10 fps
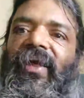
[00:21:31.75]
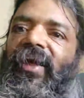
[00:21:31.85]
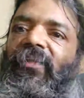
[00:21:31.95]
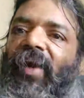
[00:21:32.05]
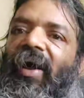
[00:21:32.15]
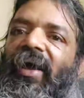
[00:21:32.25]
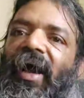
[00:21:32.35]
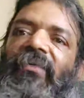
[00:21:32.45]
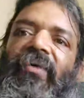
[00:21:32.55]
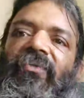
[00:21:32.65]
if I
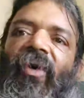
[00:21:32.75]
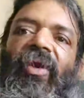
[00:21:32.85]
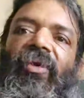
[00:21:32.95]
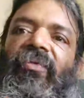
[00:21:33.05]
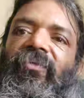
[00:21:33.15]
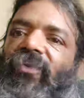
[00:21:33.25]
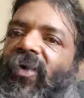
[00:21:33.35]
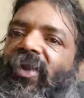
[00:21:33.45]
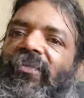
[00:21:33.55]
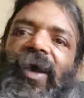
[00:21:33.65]
have a
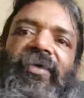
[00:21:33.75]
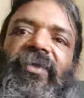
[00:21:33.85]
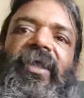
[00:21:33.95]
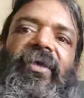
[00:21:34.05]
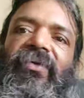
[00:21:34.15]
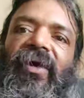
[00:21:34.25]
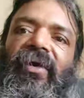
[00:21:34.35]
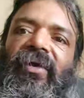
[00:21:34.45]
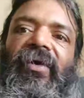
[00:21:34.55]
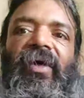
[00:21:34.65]
volume has three sides.